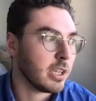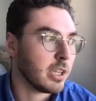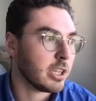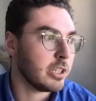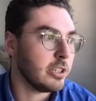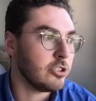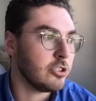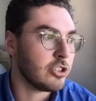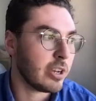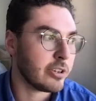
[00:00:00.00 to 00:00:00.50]

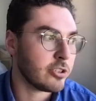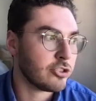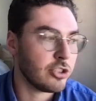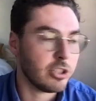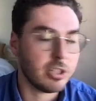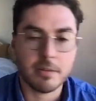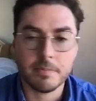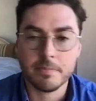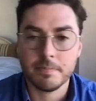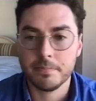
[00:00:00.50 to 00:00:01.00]

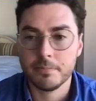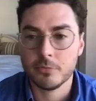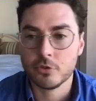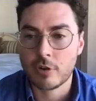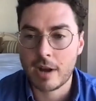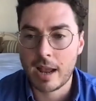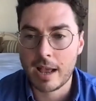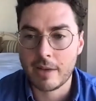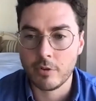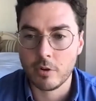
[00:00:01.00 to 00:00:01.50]
congestion and
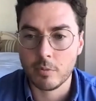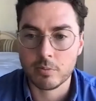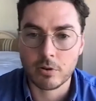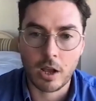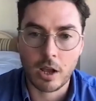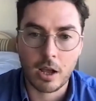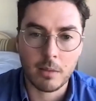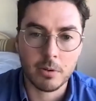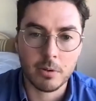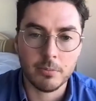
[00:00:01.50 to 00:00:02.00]
travel
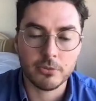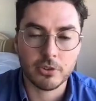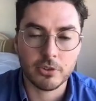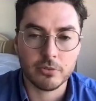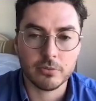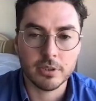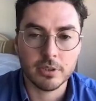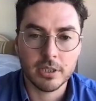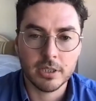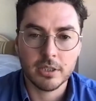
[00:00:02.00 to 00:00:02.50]
problems
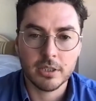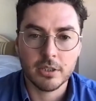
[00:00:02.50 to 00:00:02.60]
and